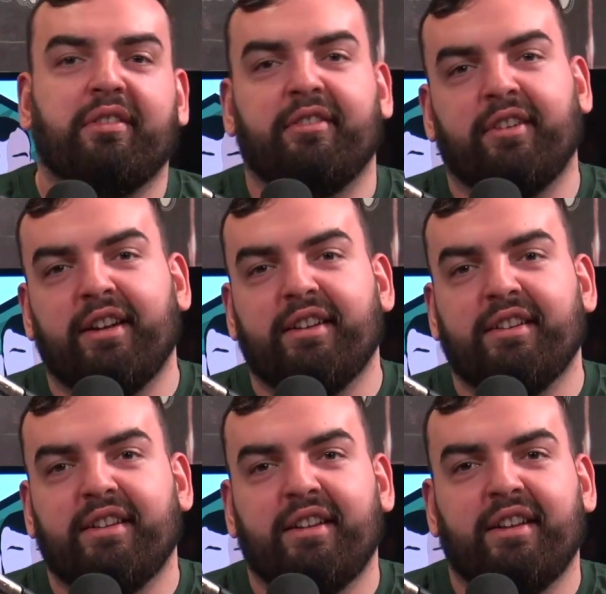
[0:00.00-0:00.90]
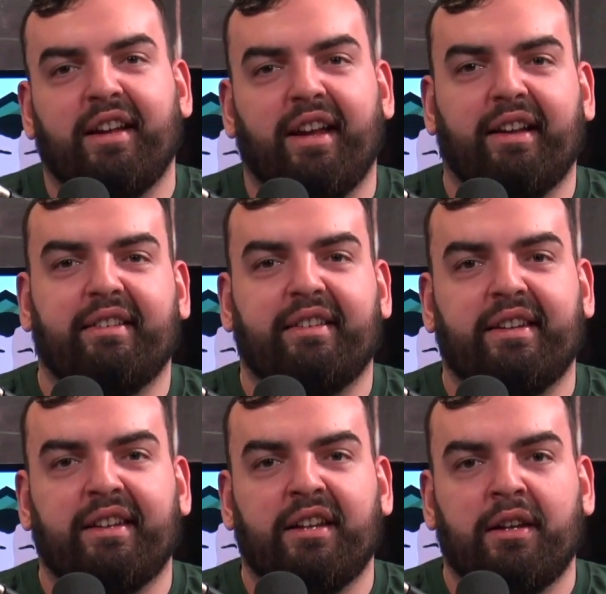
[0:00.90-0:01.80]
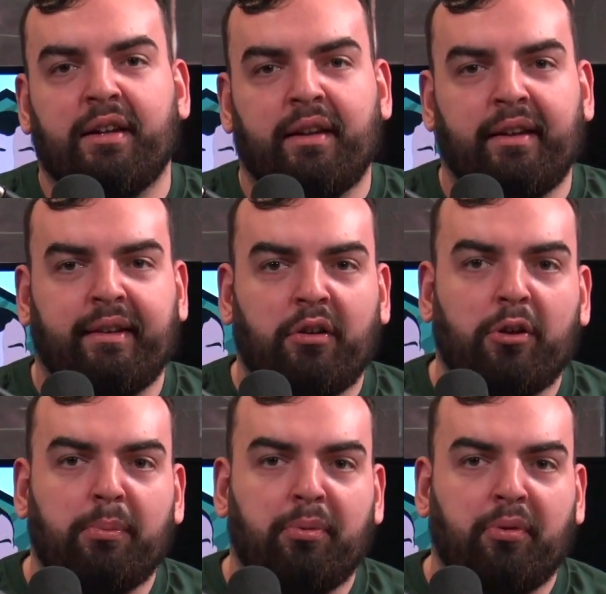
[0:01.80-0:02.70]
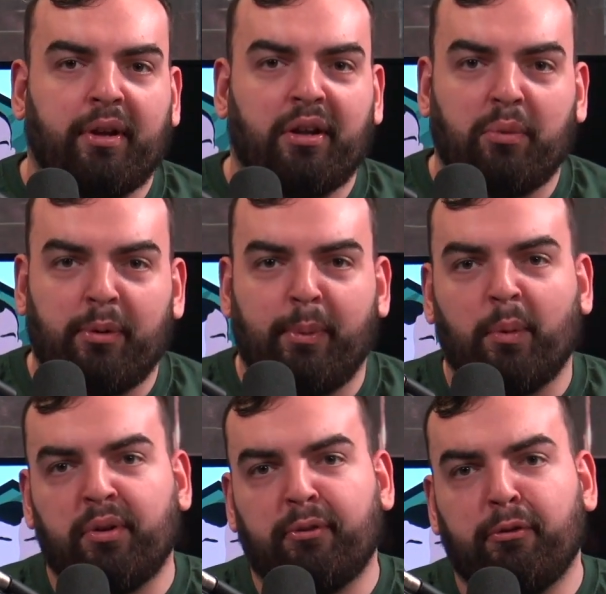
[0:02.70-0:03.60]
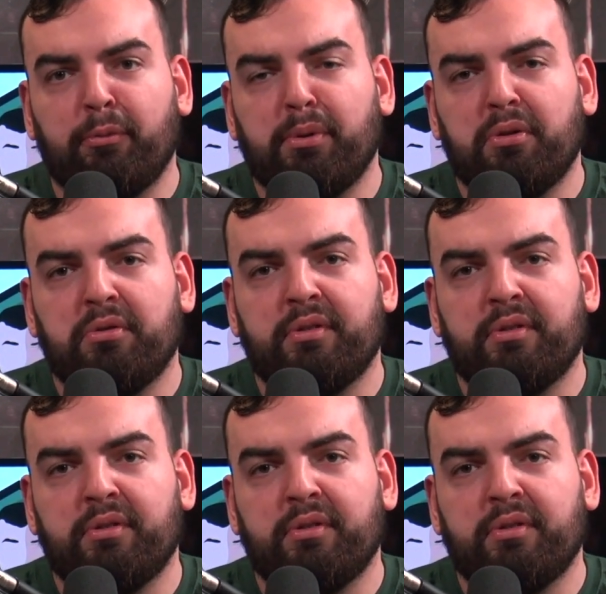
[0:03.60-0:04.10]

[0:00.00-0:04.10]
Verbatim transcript: Right, it's continue to progress with Powerchair football,